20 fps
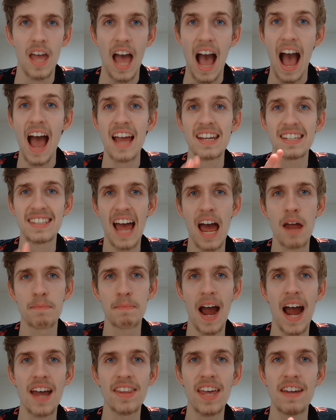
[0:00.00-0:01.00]
I stand
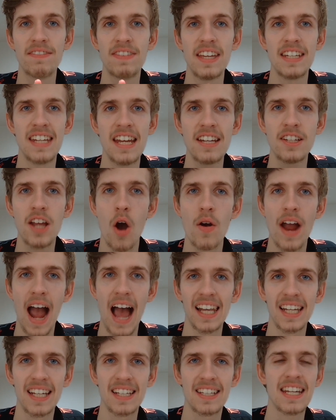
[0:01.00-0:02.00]
by that if they did go
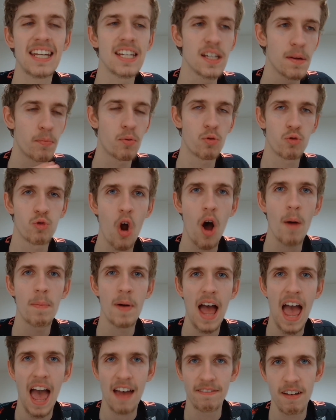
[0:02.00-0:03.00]
Galaxy as a proper
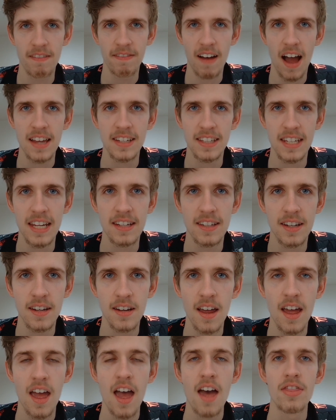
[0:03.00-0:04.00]
FFI
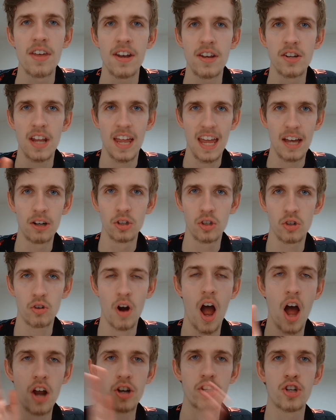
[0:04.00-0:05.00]
season, that Il
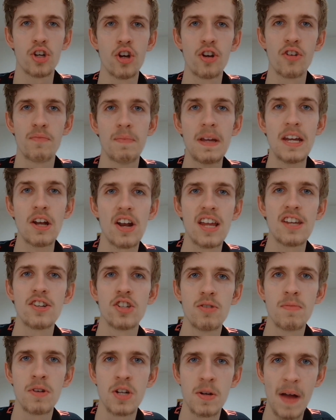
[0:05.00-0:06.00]
Grande should have been on
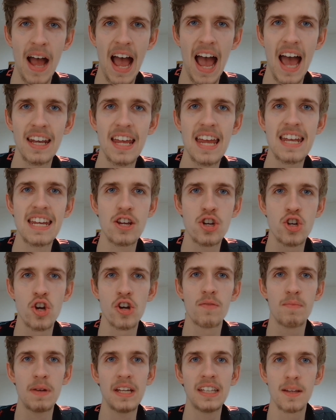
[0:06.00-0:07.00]
Inazuma Japan and he should
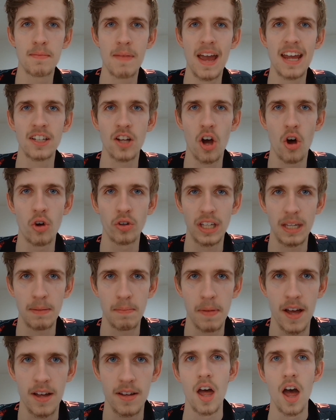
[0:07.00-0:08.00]
have been the main
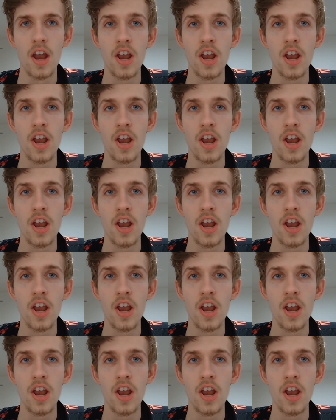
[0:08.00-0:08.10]
goalkeeper.